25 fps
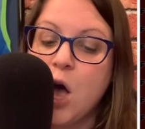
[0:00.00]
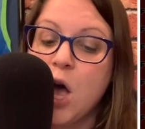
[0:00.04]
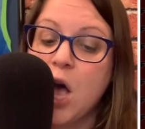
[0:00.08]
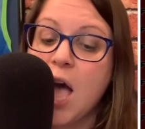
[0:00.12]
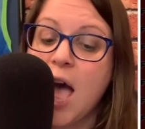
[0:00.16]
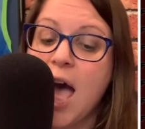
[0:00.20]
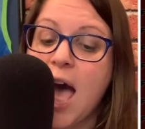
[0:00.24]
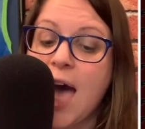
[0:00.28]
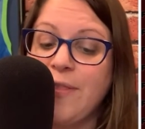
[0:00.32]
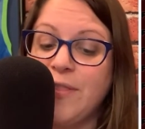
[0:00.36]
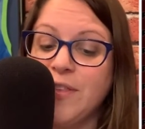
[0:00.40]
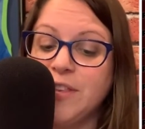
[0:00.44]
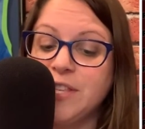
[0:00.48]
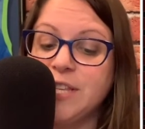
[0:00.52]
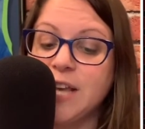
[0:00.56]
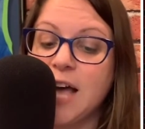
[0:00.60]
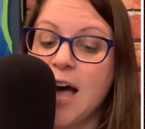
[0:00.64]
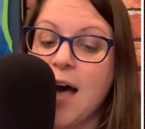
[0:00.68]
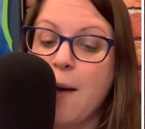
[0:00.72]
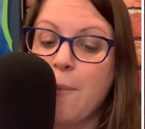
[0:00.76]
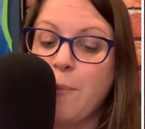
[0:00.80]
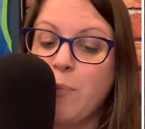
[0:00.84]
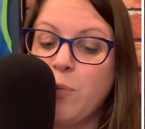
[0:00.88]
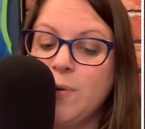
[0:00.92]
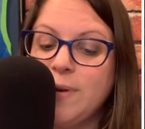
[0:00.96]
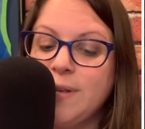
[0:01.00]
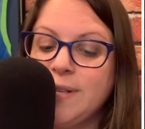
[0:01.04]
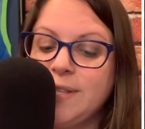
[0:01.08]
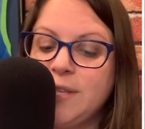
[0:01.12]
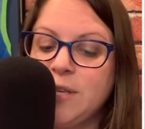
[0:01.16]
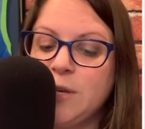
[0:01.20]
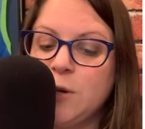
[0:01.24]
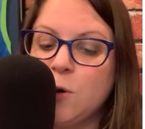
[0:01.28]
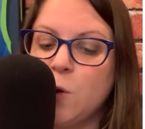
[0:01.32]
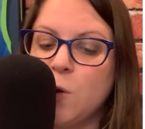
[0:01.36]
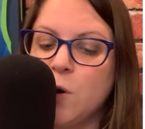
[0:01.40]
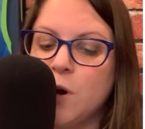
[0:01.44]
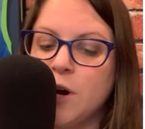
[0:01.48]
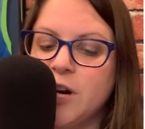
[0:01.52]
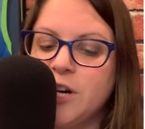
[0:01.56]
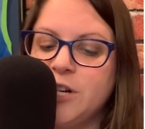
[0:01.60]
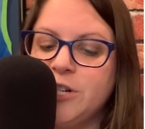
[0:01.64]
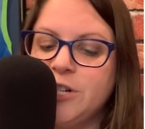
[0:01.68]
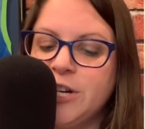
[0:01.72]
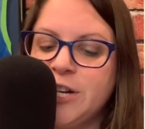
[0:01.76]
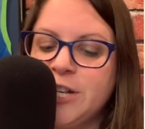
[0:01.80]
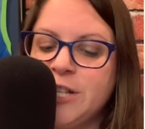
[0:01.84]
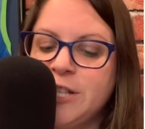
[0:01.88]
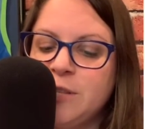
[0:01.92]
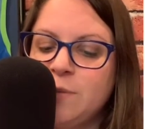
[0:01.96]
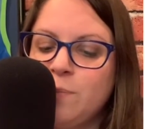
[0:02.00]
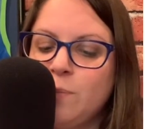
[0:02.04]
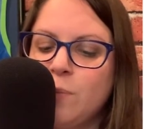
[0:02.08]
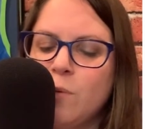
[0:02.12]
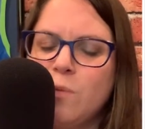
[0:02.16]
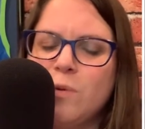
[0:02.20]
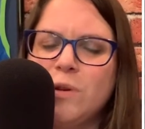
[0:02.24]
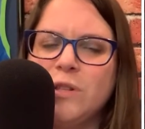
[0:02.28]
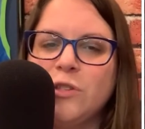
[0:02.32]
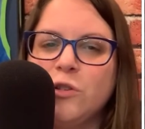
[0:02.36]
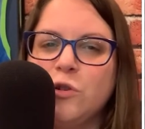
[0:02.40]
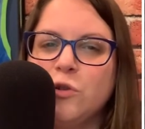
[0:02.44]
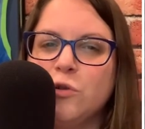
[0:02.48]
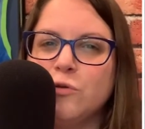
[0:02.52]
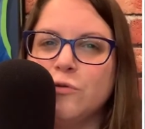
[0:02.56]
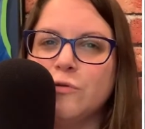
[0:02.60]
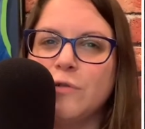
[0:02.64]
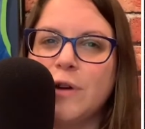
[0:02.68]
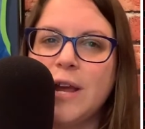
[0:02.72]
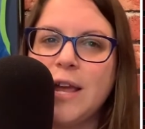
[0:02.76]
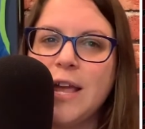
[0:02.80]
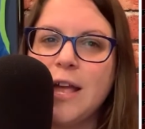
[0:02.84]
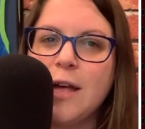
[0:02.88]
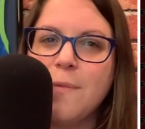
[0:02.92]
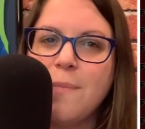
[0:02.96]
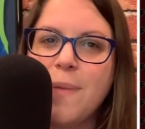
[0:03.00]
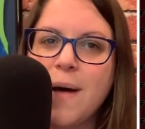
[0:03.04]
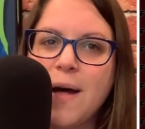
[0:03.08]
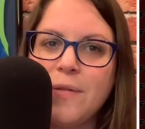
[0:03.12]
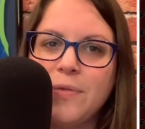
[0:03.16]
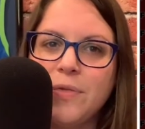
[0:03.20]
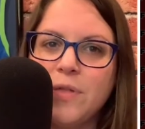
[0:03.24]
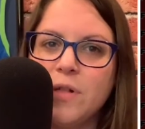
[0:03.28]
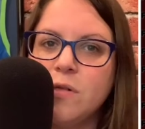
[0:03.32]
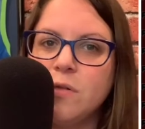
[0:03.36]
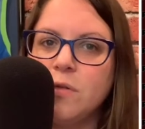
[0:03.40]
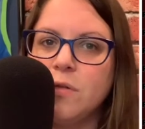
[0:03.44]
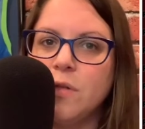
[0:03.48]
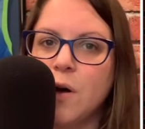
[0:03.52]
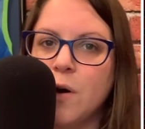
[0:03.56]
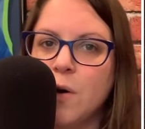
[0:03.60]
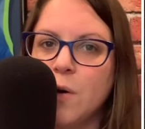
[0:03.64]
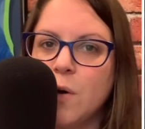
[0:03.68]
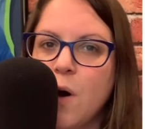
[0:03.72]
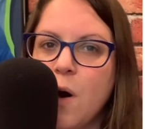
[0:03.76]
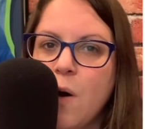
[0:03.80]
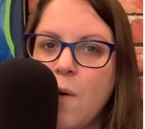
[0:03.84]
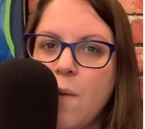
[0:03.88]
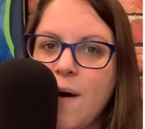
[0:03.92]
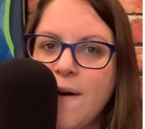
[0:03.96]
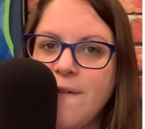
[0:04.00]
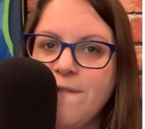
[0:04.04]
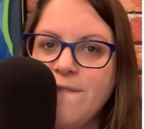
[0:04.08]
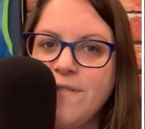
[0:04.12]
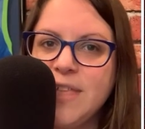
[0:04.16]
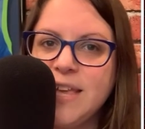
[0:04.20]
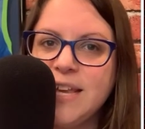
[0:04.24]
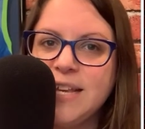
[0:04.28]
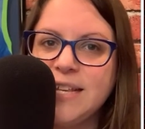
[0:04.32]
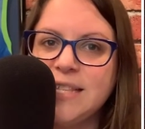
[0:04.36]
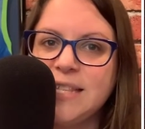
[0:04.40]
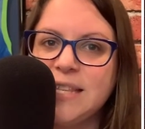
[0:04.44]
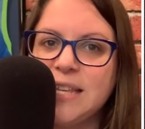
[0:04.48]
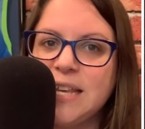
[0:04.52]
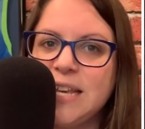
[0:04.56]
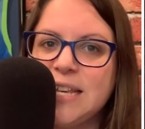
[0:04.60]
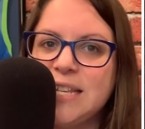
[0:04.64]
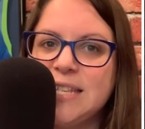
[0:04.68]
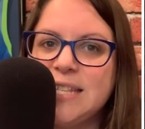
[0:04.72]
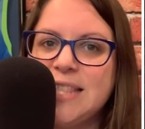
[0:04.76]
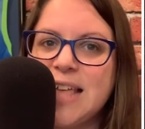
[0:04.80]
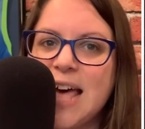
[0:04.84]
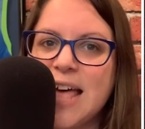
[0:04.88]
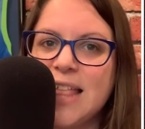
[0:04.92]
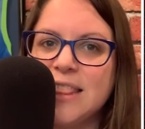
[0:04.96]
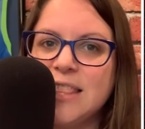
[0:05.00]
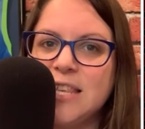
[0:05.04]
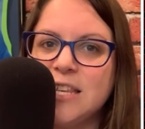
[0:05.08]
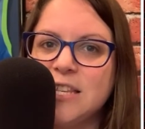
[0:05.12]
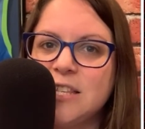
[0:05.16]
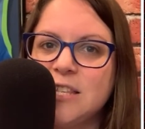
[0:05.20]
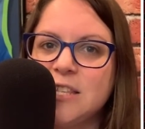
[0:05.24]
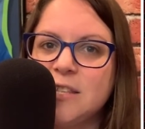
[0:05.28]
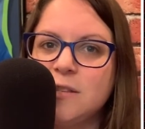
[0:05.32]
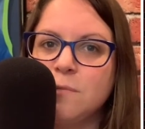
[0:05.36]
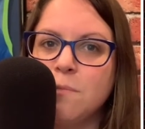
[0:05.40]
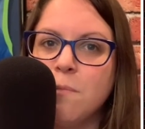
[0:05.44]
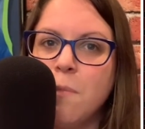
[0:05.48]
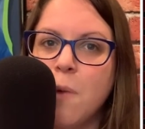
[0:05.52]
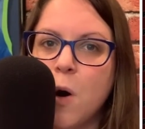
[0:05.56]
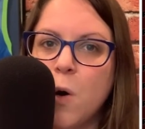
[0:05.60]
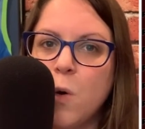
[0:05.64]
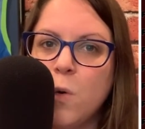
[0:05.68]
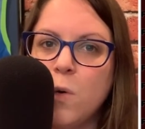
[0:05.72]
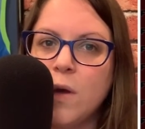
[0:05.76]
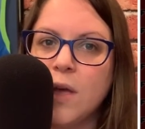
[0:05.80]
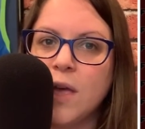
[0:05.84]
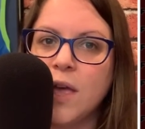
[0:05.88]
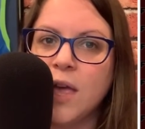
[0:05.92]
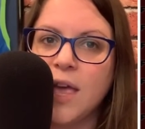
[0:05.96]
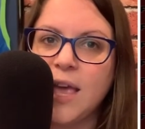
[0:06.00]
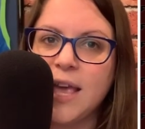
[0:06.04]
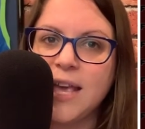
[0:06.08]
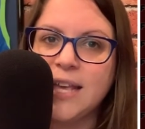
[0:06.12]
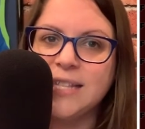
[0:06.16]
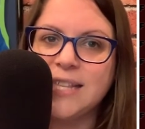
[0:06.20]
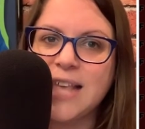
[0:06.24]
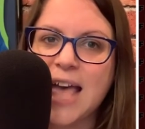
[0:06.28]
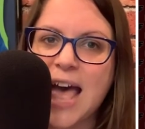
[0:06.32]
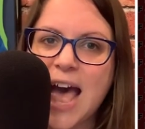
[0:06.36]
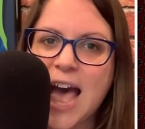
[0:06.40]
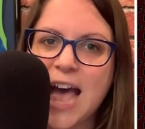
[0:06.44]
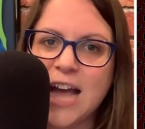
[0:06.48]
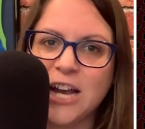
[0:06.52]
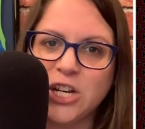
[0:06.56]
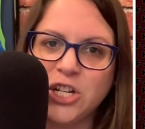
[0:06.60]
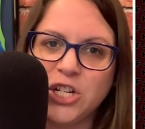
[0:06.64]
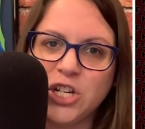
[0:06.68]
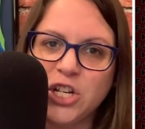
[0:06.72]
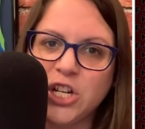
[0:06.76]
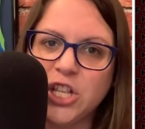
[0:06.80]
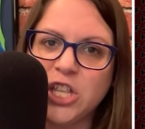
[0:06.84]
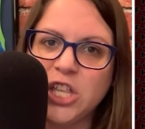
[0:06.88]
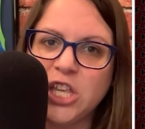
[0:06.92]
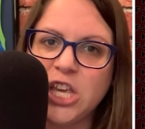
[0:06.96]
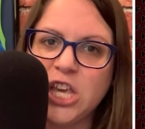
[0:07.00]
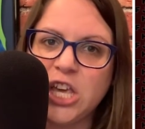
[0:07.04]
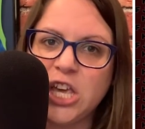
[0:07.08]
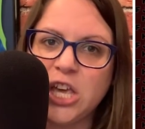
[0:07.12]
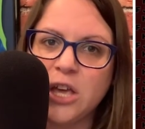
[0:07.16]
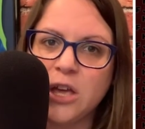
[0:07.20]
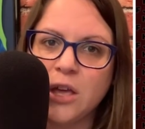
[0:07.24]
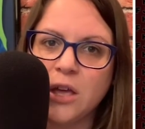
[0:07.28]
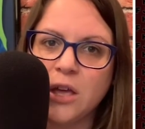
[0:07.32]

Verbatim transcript: At the top, we see Origins, but what's great about the logo of this is that the smoke is actually